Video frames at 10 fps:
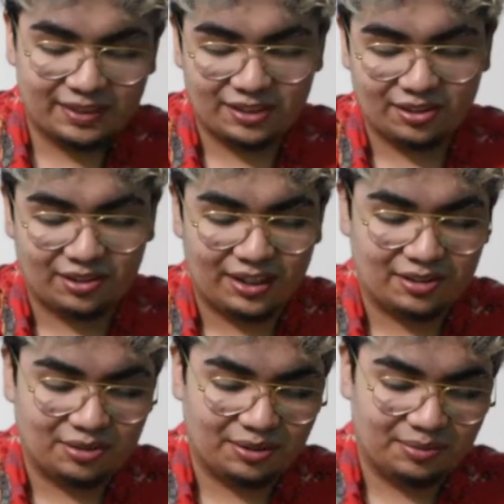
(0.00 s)
So
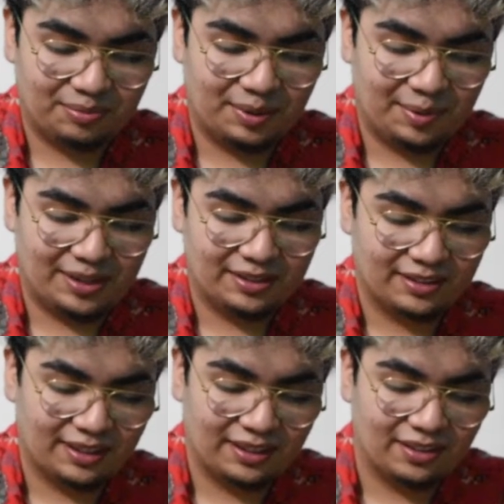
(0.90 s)
that's what my paint,
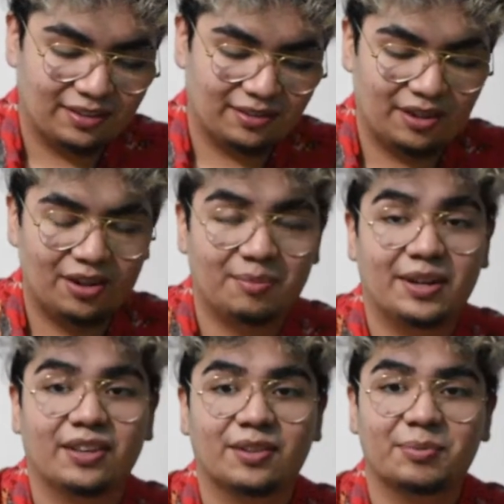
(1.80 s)
like all
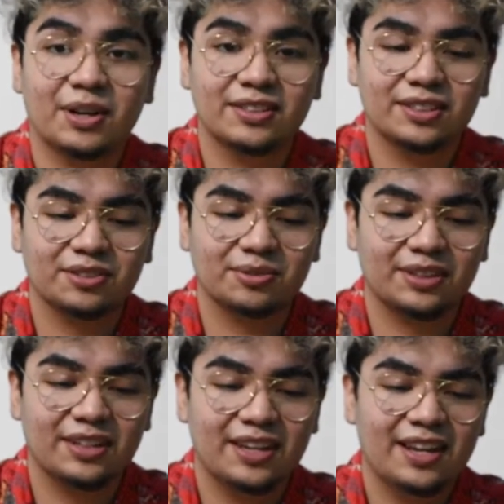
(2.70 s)
my other projects
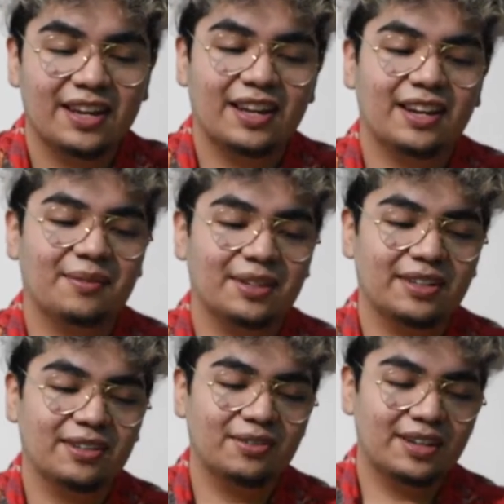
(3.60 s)
were, and I'm like,
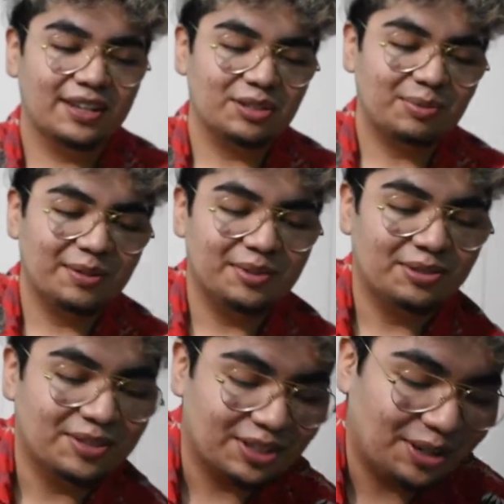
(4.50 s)
you know what? I should probably
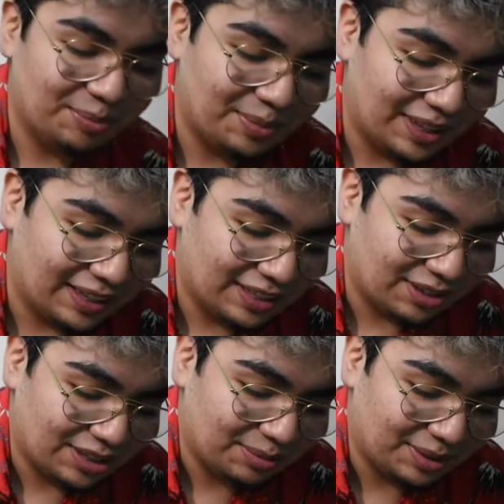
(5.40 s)
switch it up and like
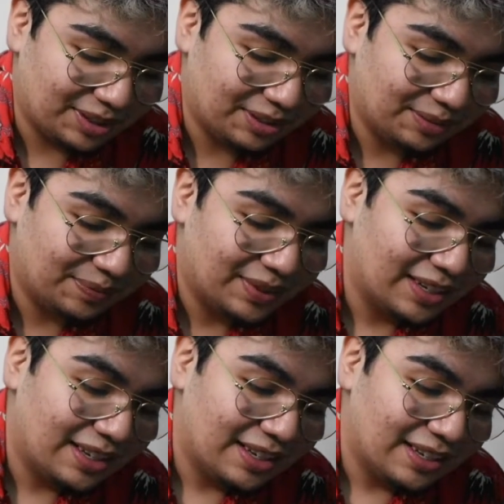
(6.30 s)
try something new.
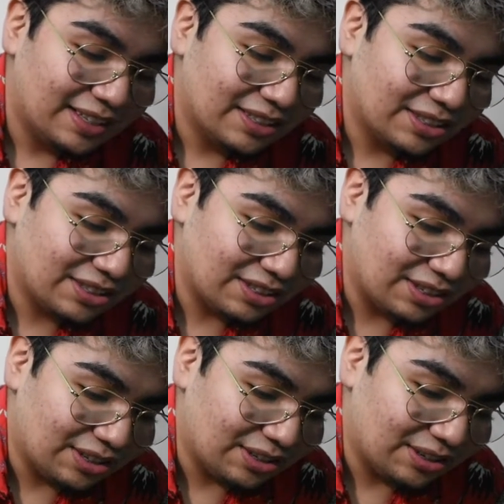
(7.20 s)

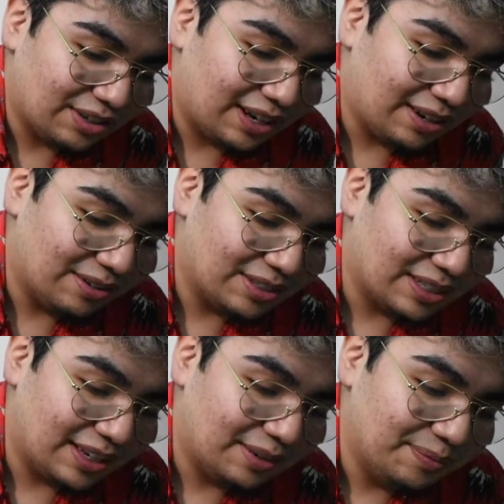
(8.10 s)
So I was
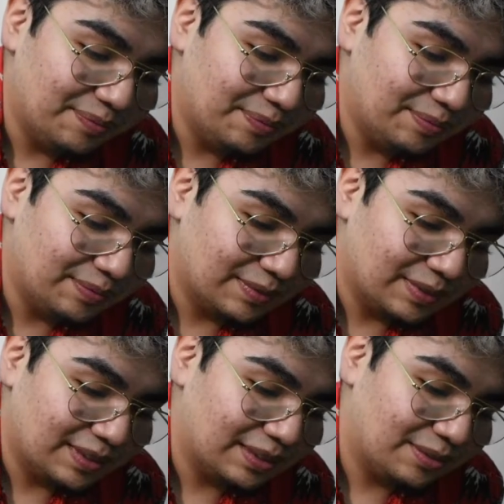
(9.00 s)
like,
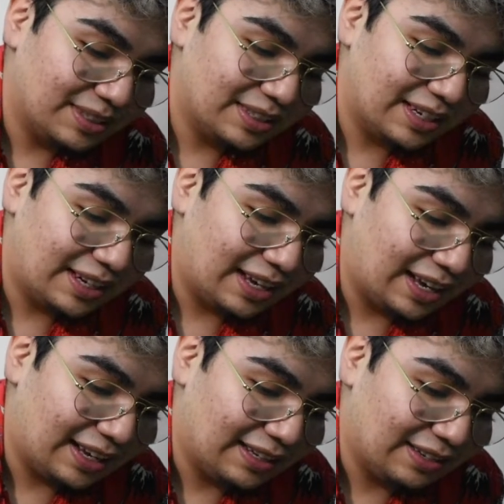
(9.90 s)
what did I
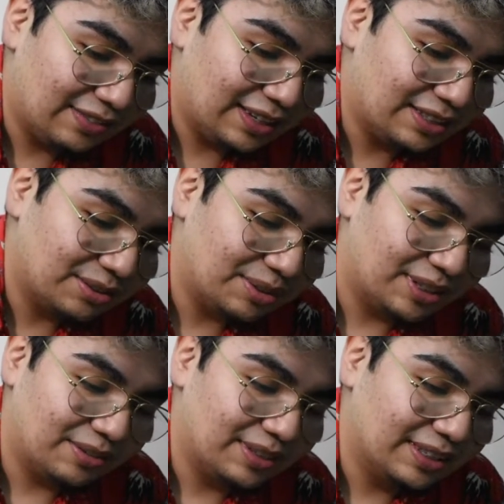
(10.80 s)
kind of like to
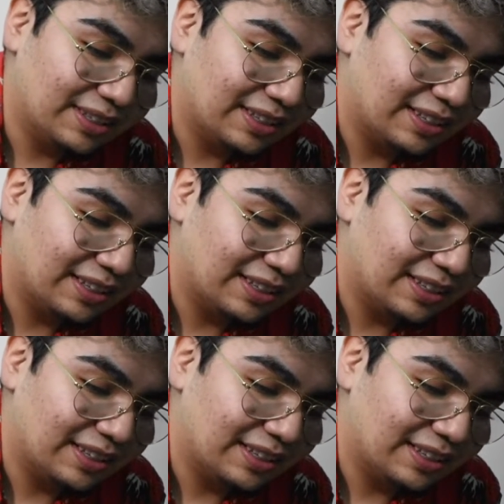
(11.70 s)
work with?